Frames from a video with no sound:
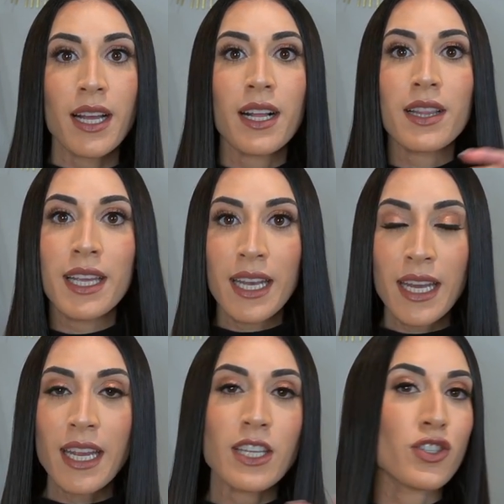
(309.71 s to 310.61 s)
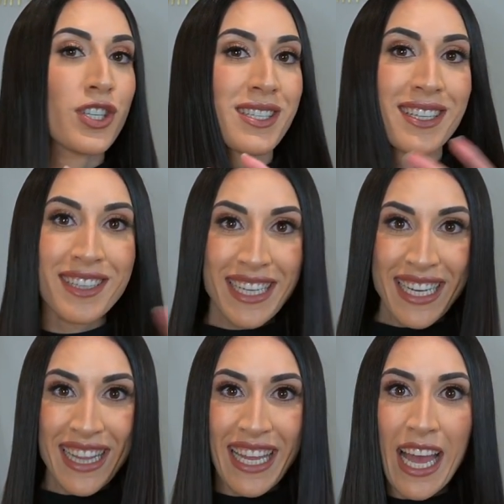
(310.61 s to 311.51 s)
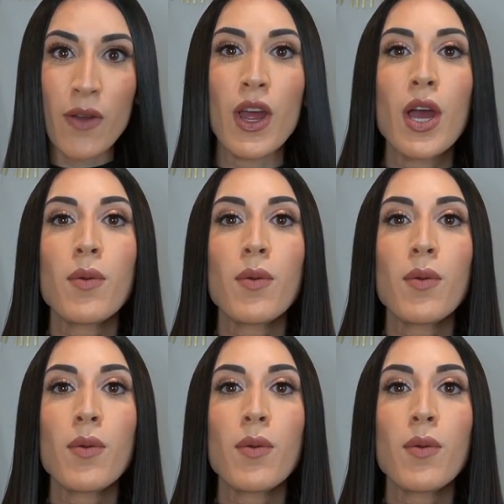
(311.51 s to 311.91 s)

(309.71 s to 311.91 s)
Cleaning is just cleaning the gown.